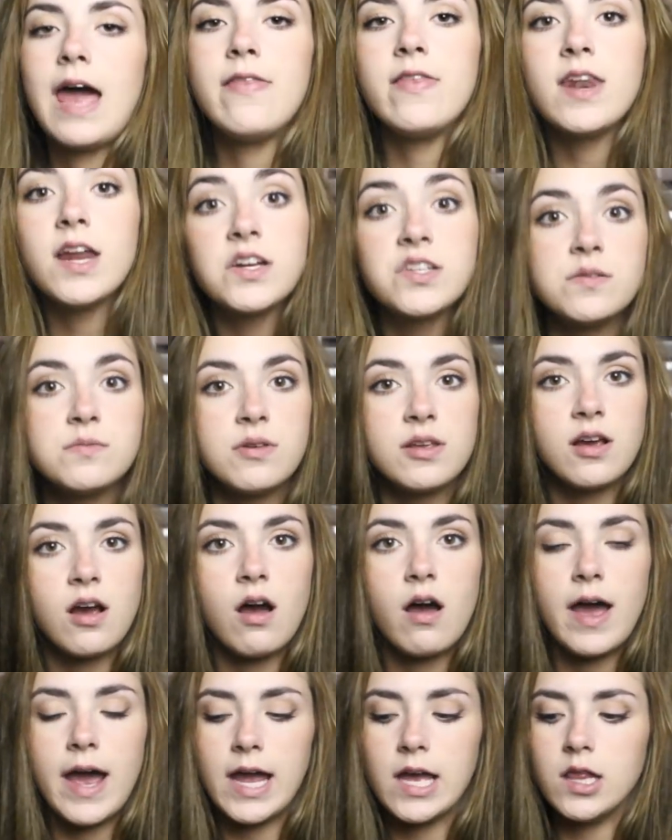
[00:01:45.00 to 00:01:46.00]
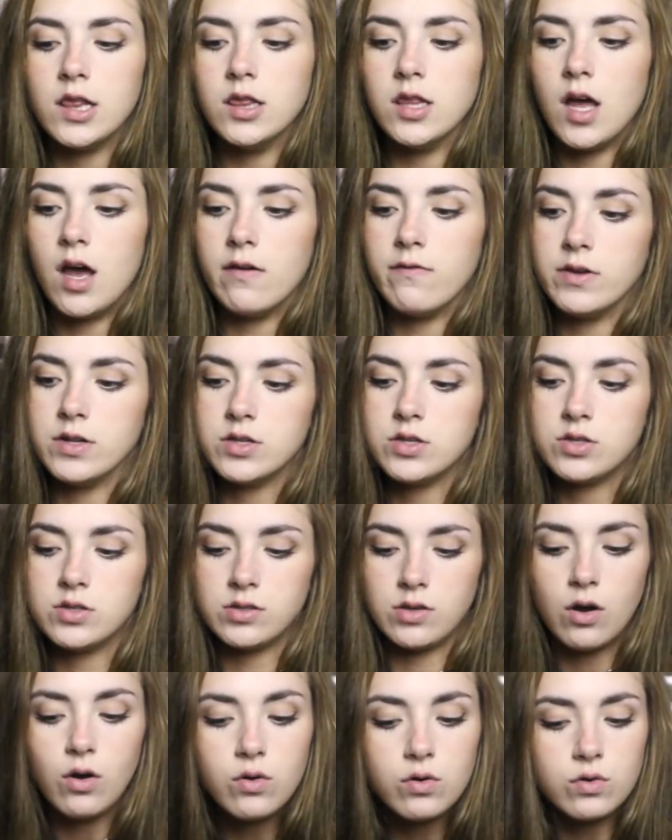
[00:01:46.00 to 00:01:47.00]
And the next swimsuit I got, I love. It's
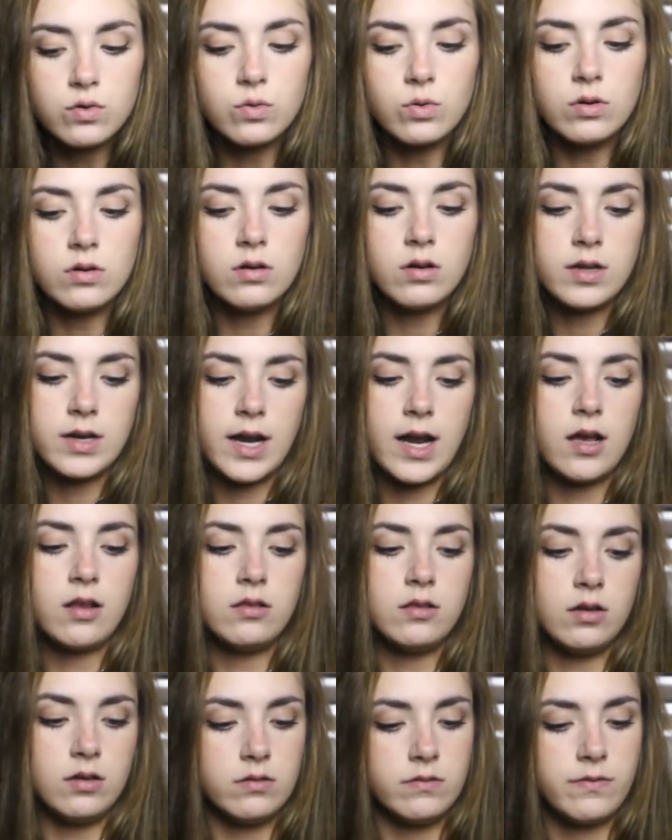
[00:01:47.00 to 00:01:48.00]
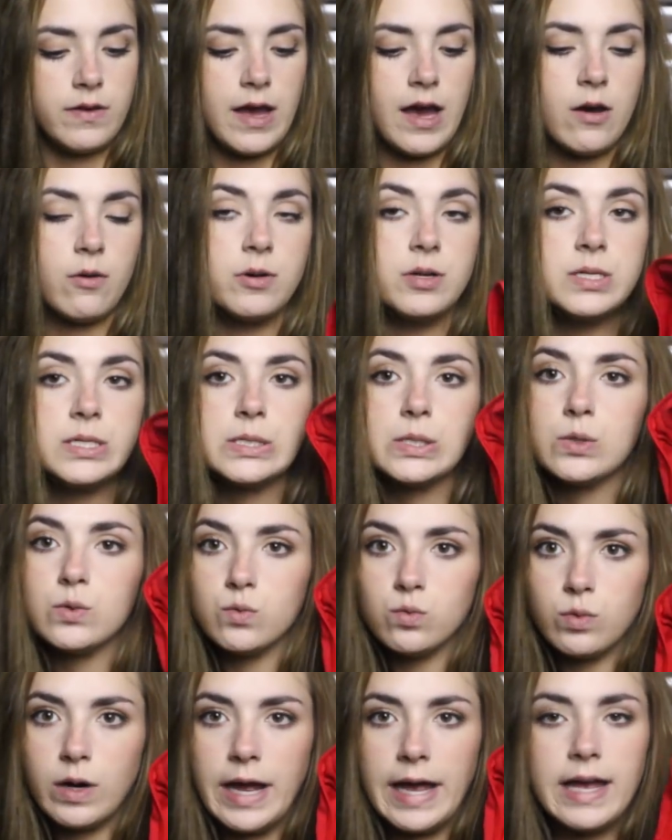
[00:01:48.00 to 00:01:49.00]
so cool, and I love how it's
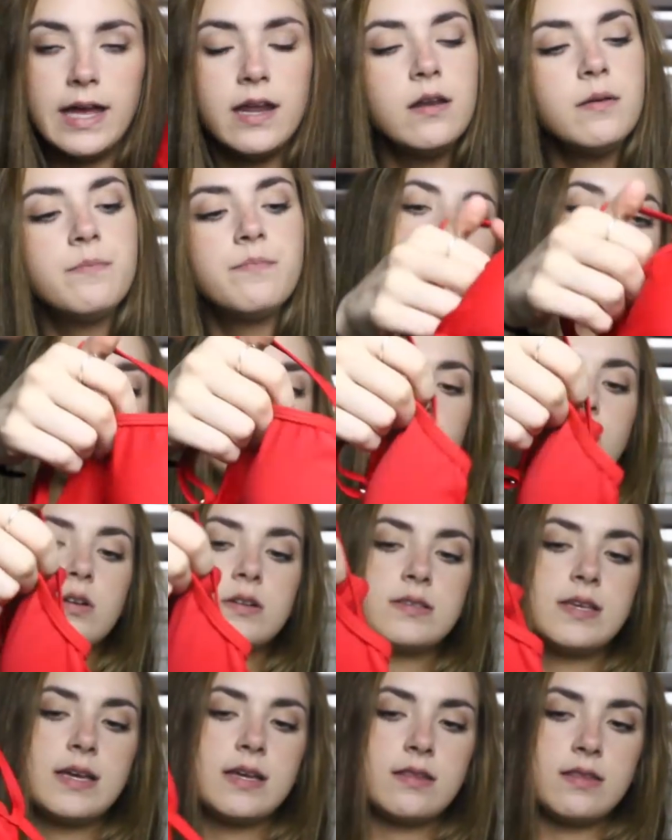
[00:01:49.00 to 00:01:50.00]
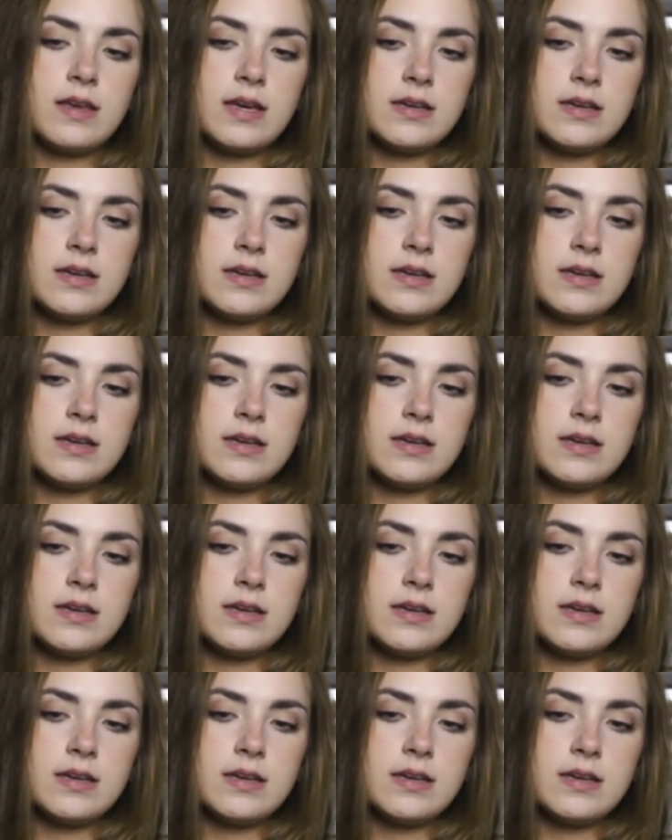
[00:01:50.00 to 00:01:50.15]
red. So it looks like